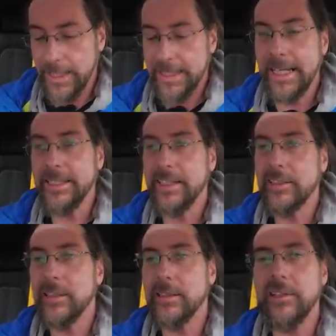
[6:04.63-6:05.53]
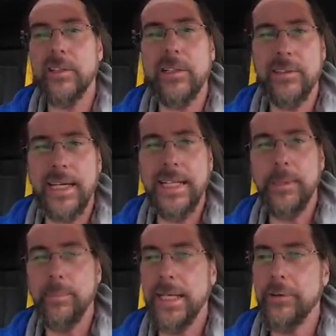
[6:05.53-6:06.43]
I like that there's a
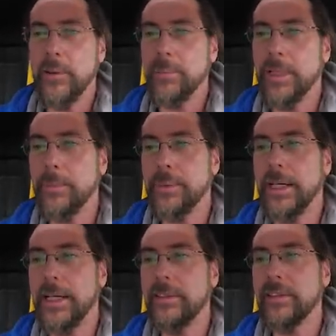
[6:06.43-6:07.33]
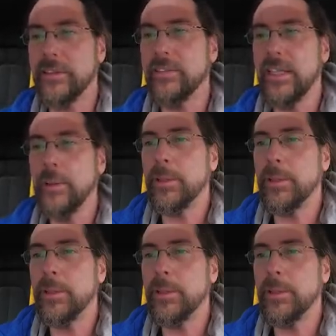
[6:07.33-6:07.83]
tiny battery bump under the seat,